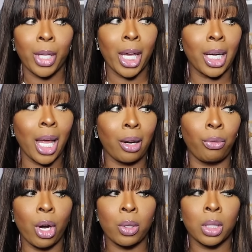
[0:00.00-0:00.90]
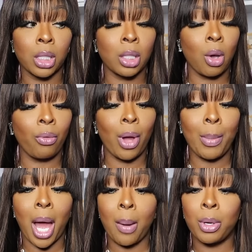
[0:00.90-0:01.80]
I got a lot of fragrances, so if
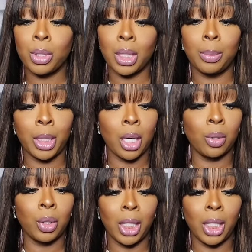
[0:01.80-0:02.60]
I'm almost empty on